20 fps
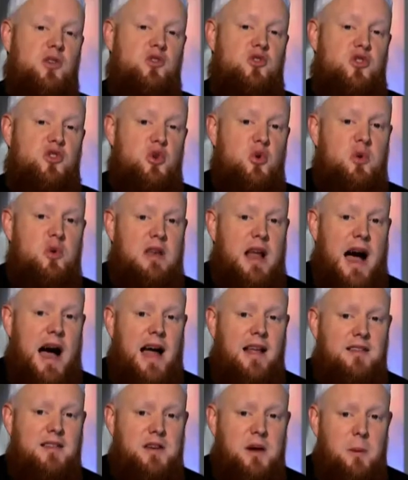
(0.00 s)
Do
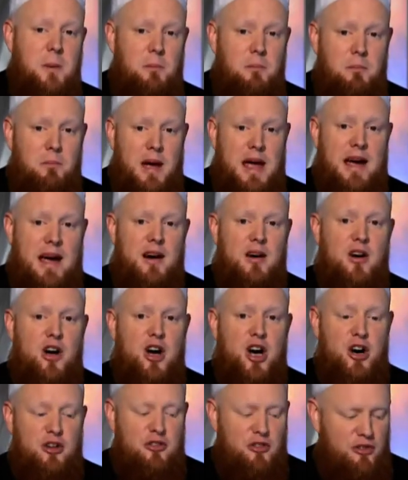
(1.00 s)
not bear
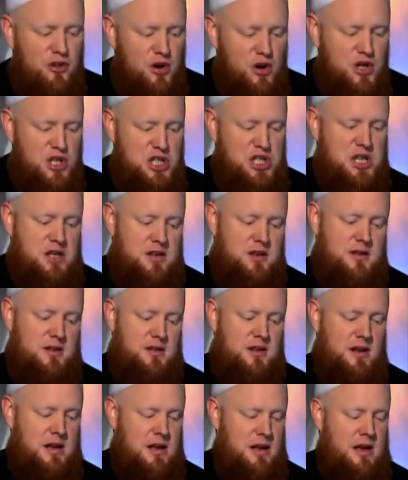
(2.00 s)
aversion
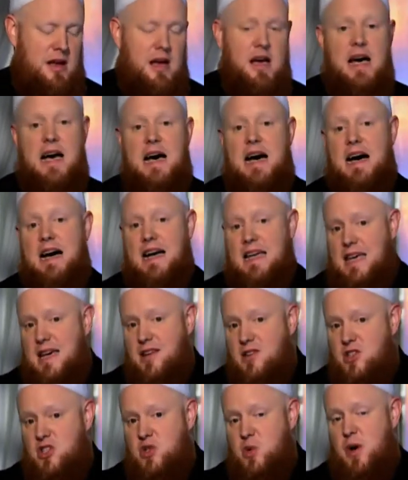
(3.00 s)

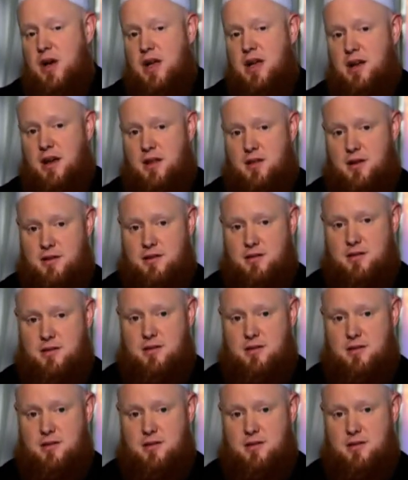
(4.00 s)
against one another.